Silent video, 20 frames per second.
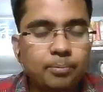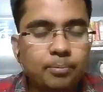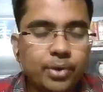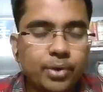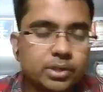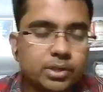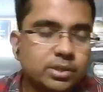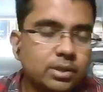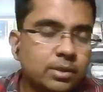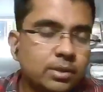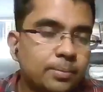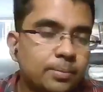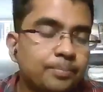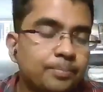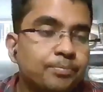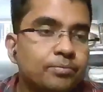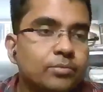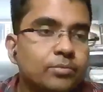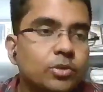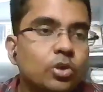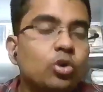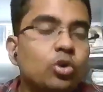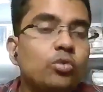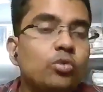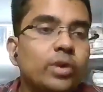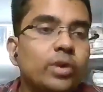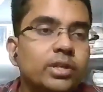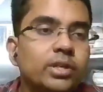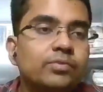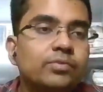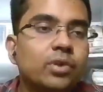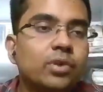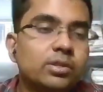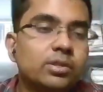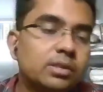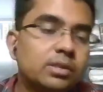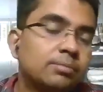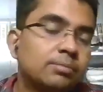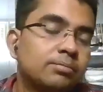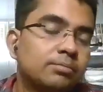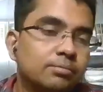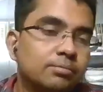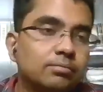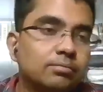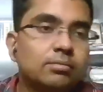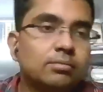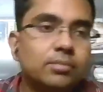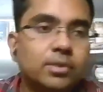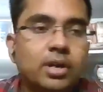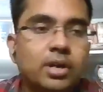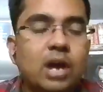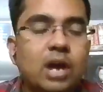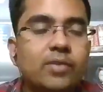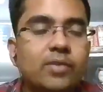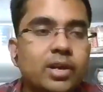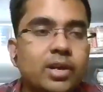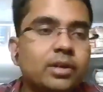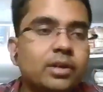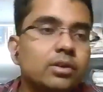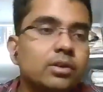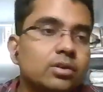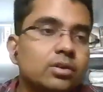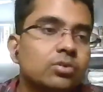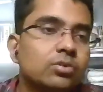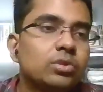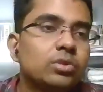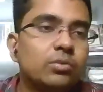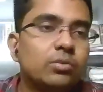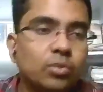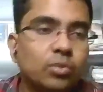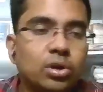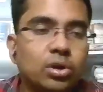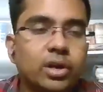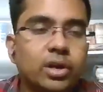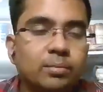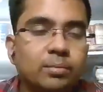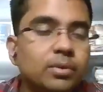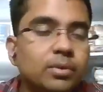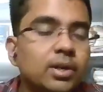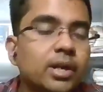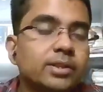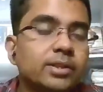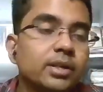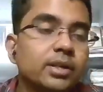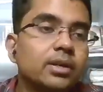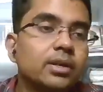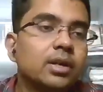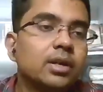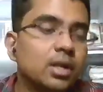person who went for some traveling to the world trip like that,